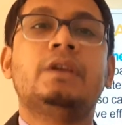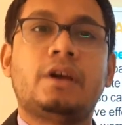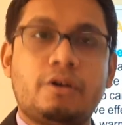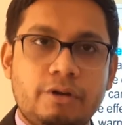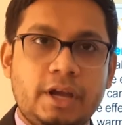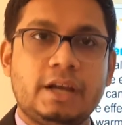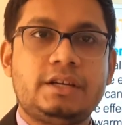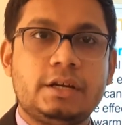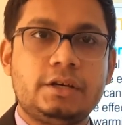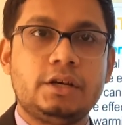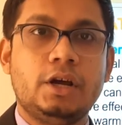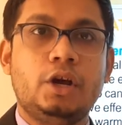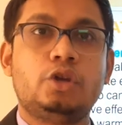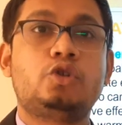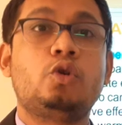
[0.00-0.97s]

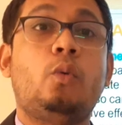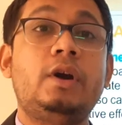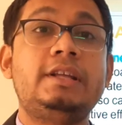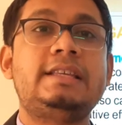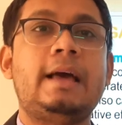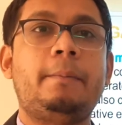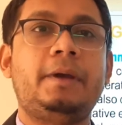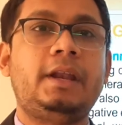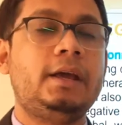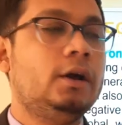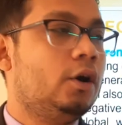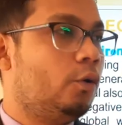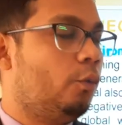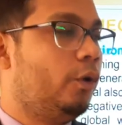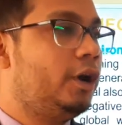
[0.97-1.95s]
created. So what is happening
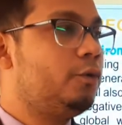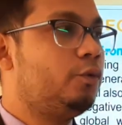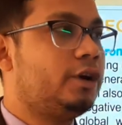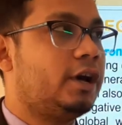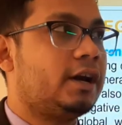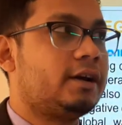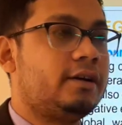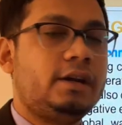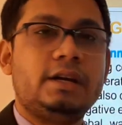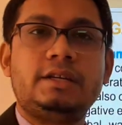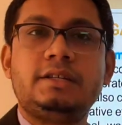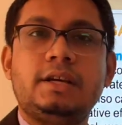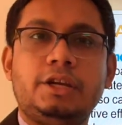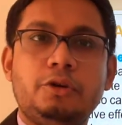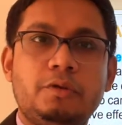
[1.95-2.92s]
when we are
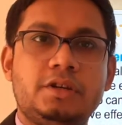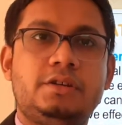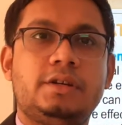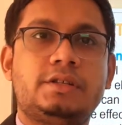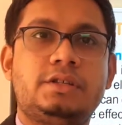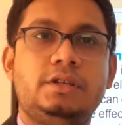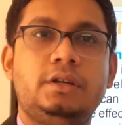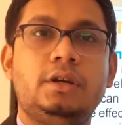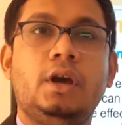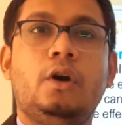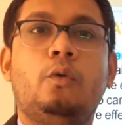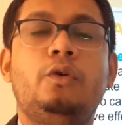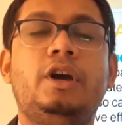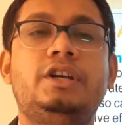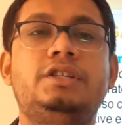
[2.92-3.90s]
creating a new industry?
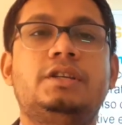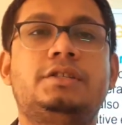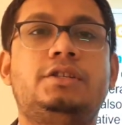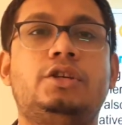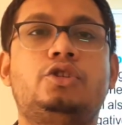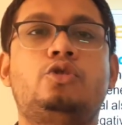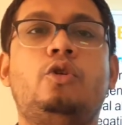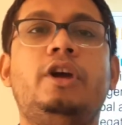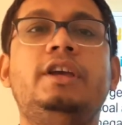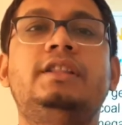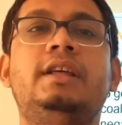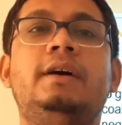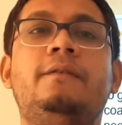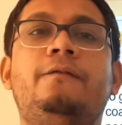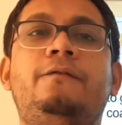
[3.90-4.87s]
We are just
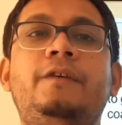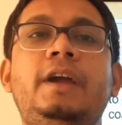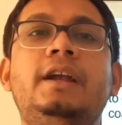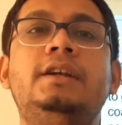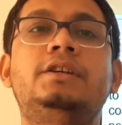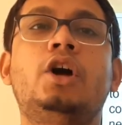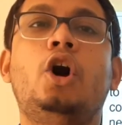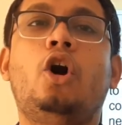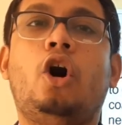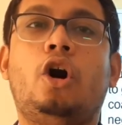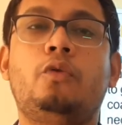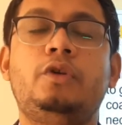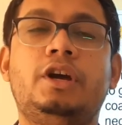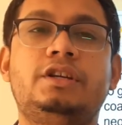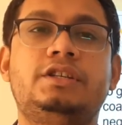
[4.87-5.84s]
destroying the field
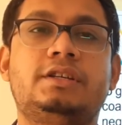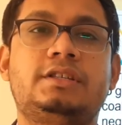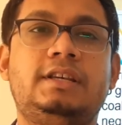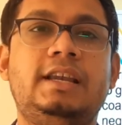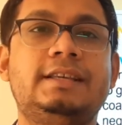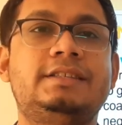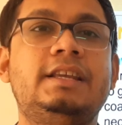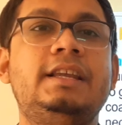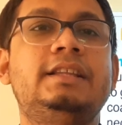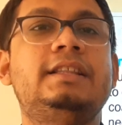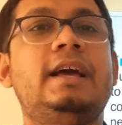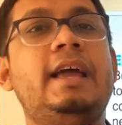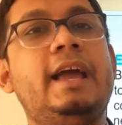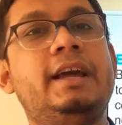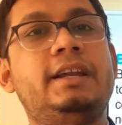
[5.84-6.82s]
or we are just lessening
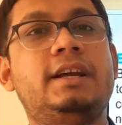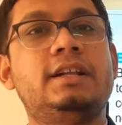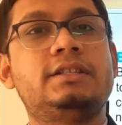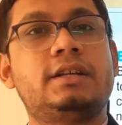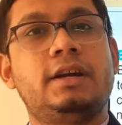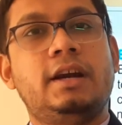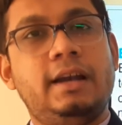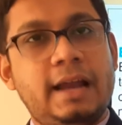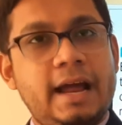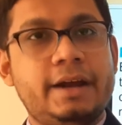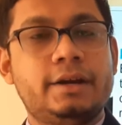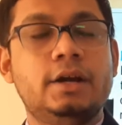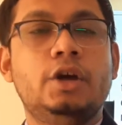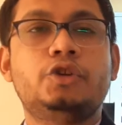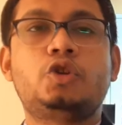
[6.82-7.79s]
the agricultural
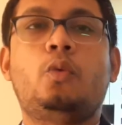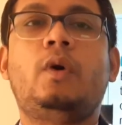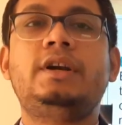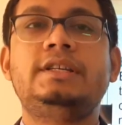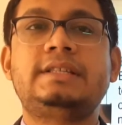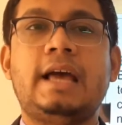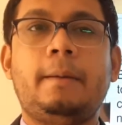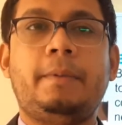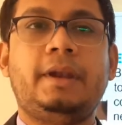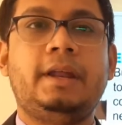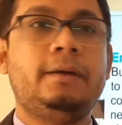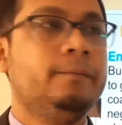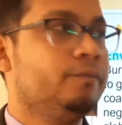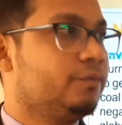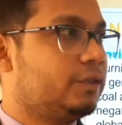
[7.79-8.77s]
land. So what is
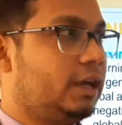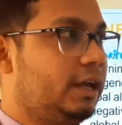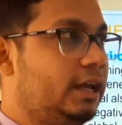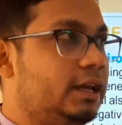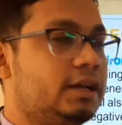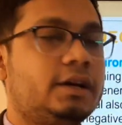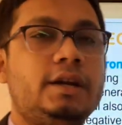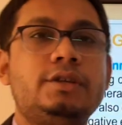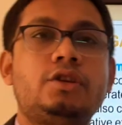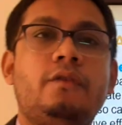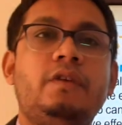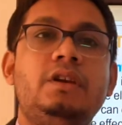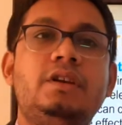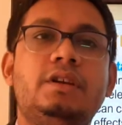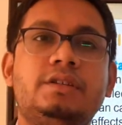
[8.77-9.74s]
happening? The increase
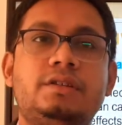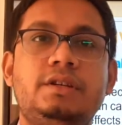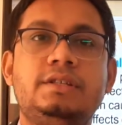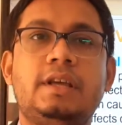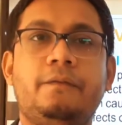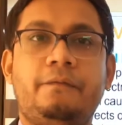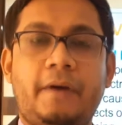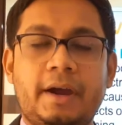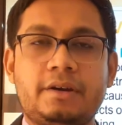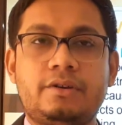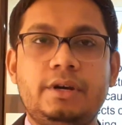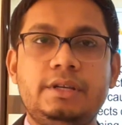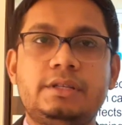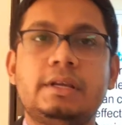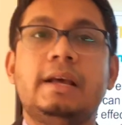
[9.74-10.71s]
of industries and
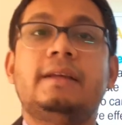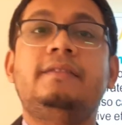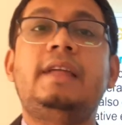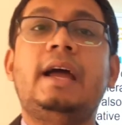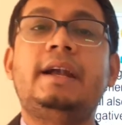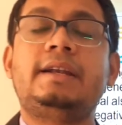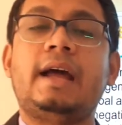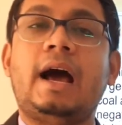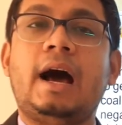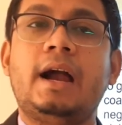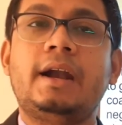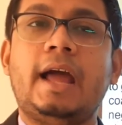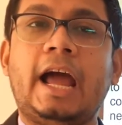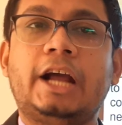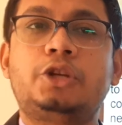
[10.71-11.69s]
factories that
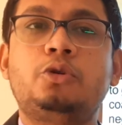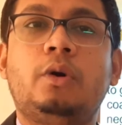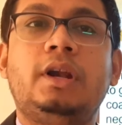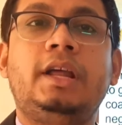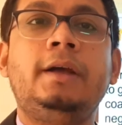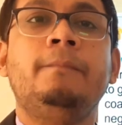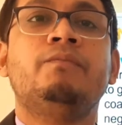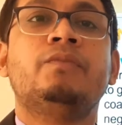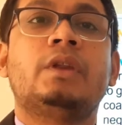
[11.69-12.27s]
are actually